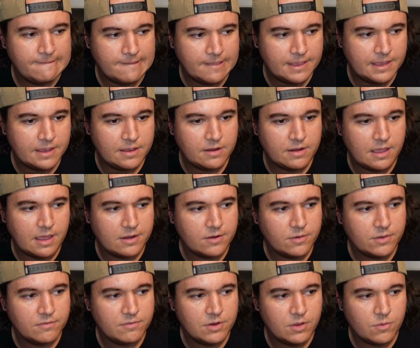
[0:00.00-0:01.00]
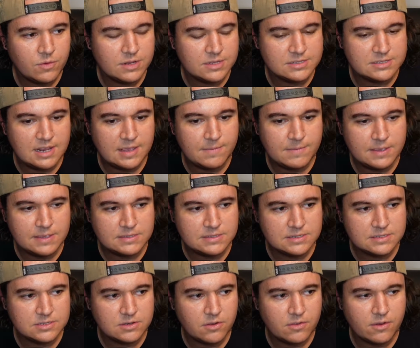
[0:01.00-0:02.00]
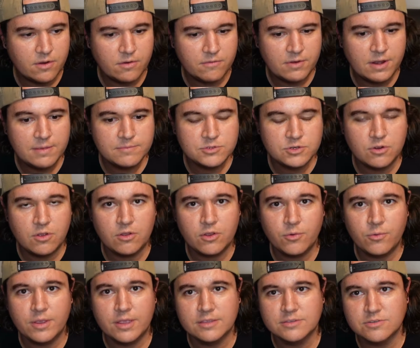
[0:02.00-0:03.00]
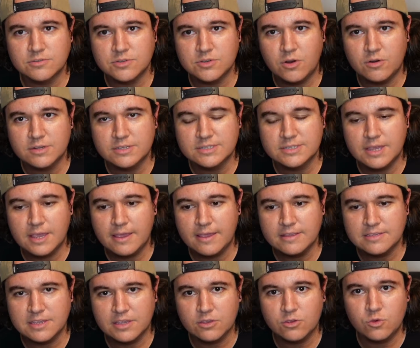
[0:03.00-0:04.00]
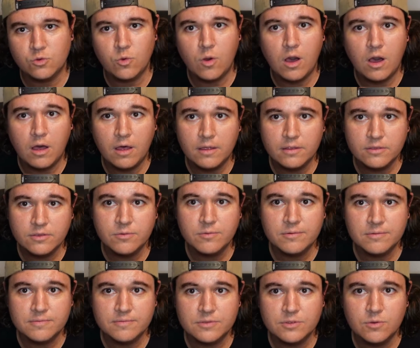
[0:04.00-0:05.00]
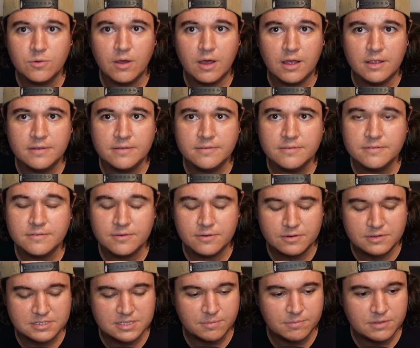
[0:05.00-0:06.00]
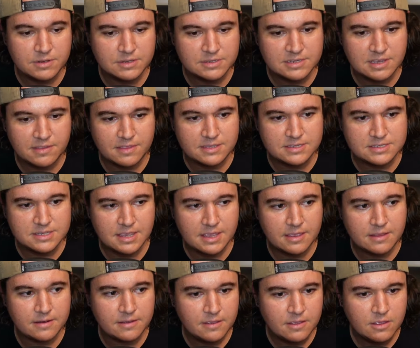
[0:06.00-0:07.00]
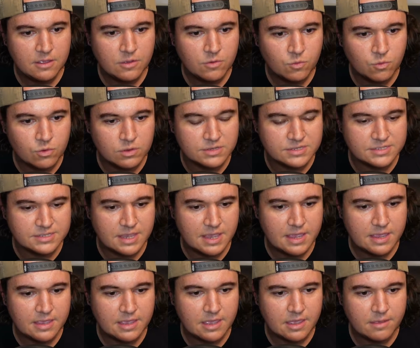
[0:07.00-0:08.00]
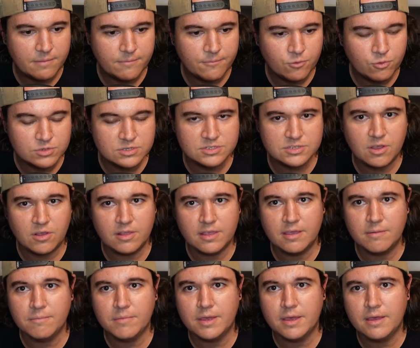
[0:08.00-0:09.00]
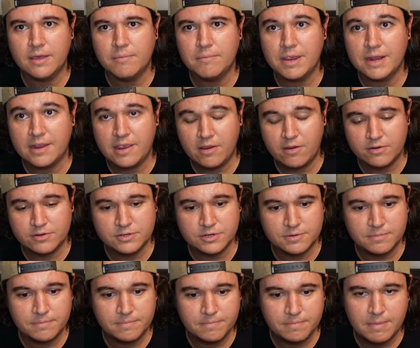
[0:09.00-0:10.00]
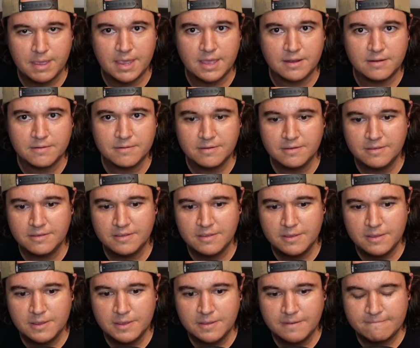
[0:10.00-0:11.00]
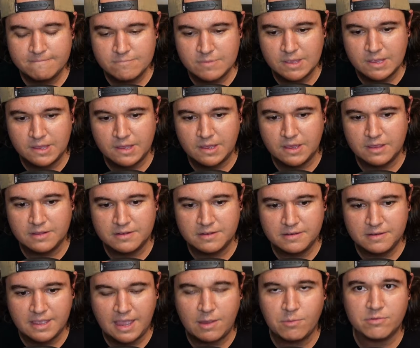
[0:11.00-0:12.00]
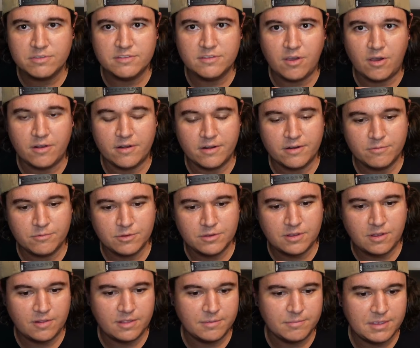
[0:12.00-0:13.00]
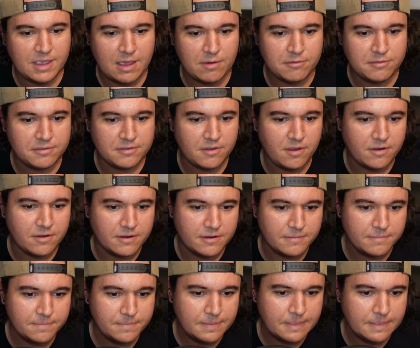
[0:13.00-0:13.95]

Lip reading: and I don't even know what his name is. It's hard, their names are all Korean, so it's hard to say. It's like Guhan or something is how they say it. We'll just call him main character, man. Guy with daughter. We'll call him Guy with daughter.